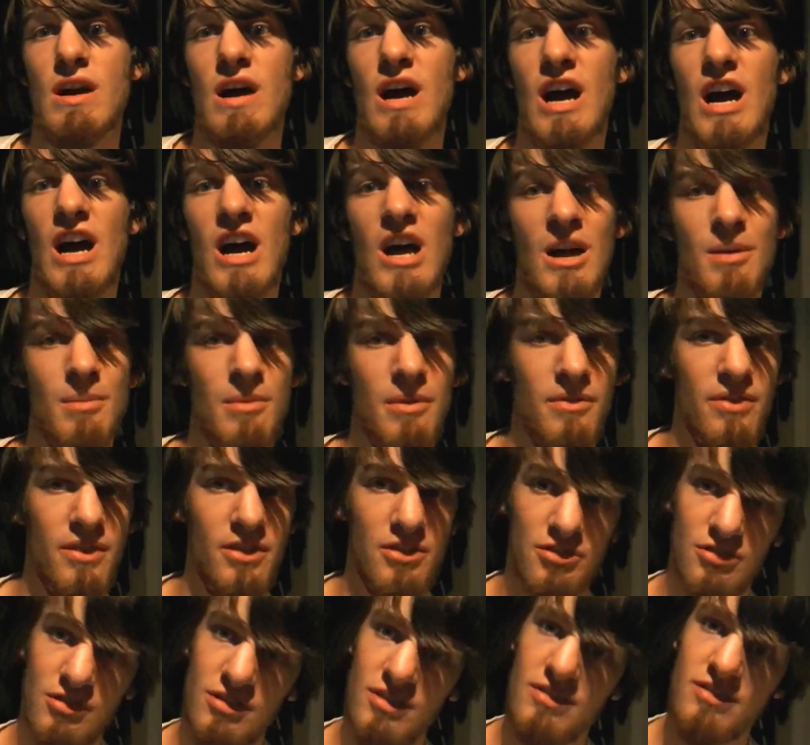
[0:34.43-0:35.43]
I'm
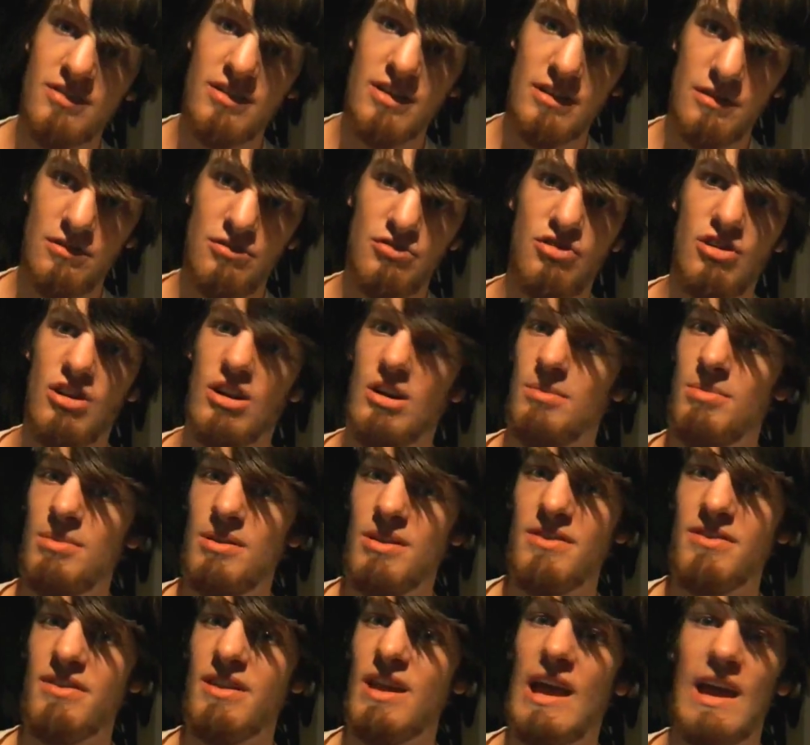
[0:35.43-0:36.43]
officially still
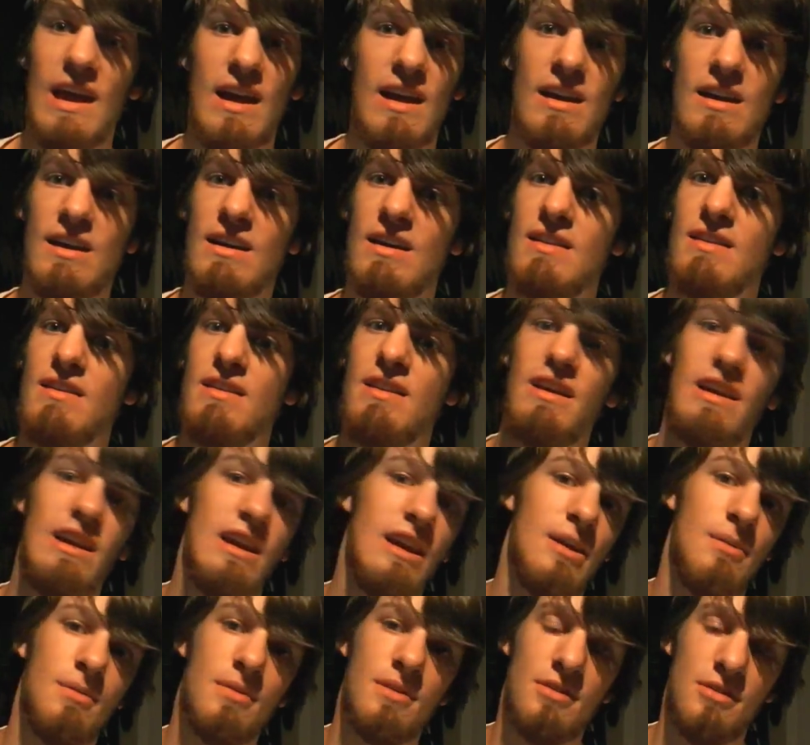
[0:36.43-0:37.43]
jobless, and
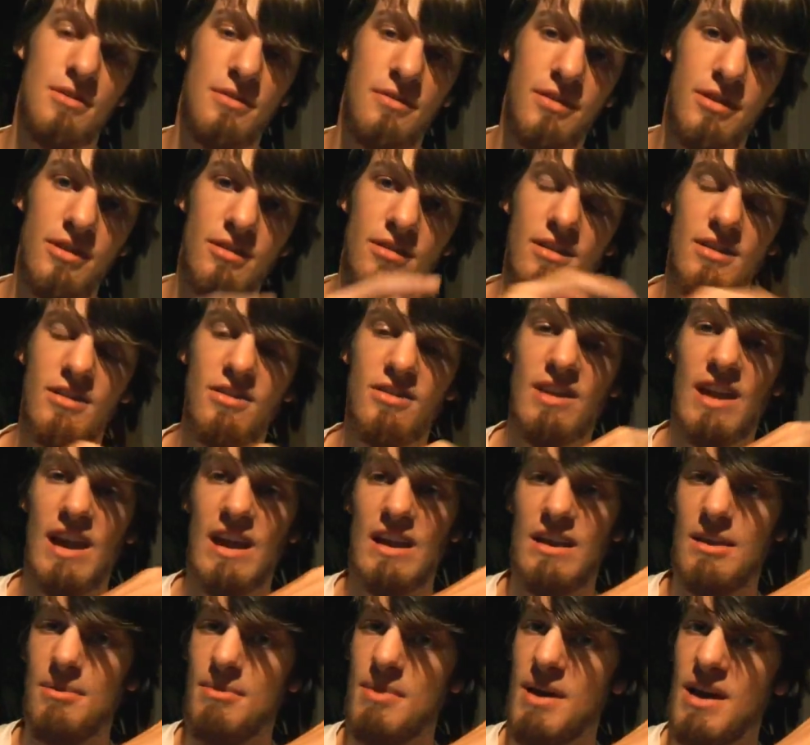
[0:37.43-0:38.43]
every interview I just
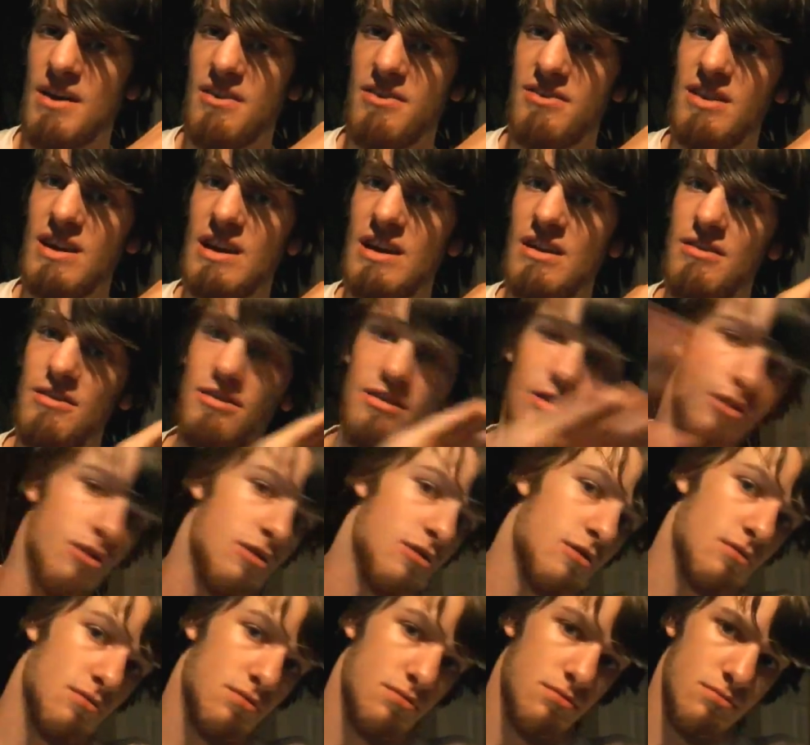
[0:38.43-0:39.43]
had in the past now is
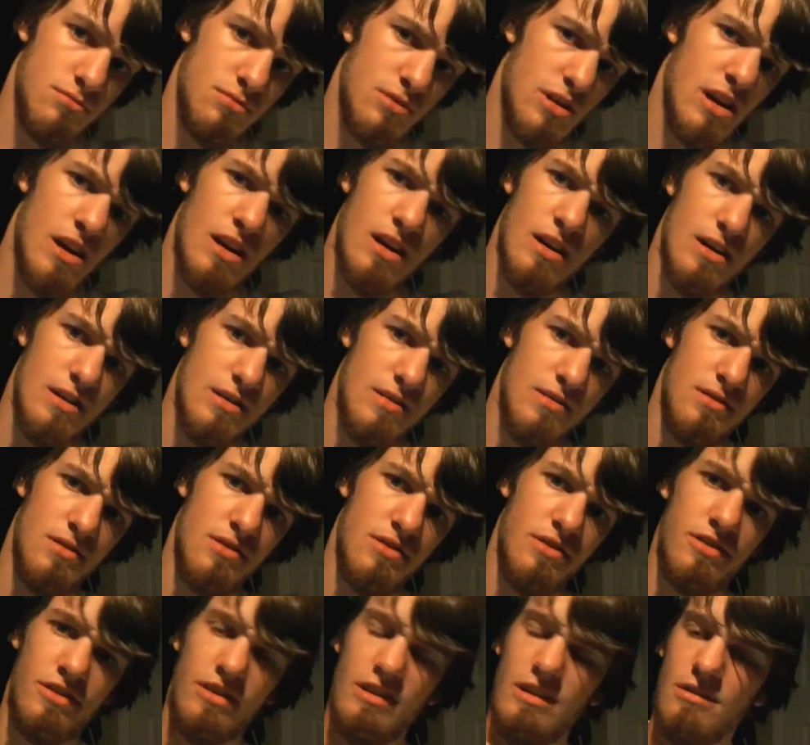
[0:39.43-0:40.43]
all gone.
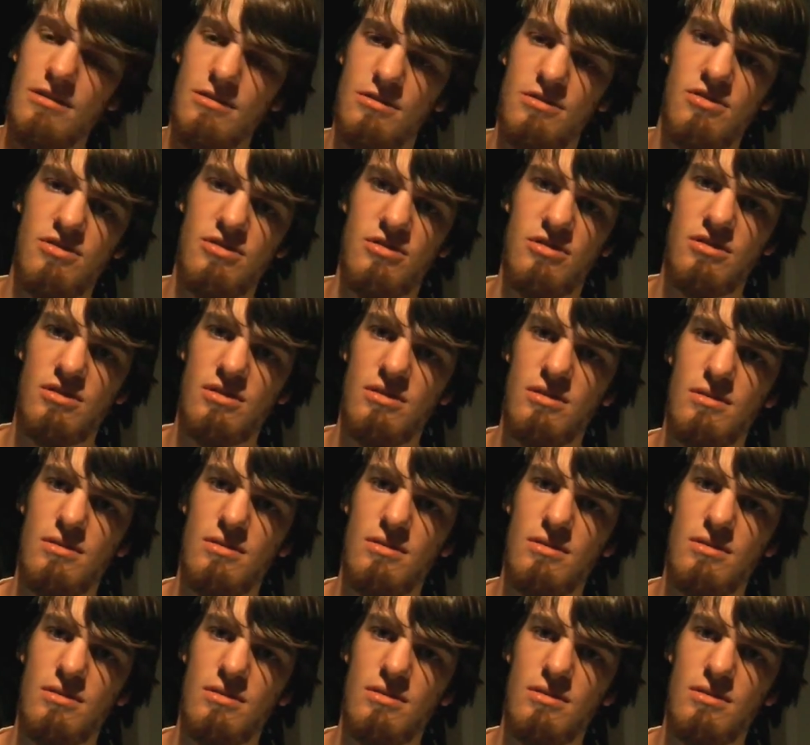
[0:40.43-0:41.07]
Zilch.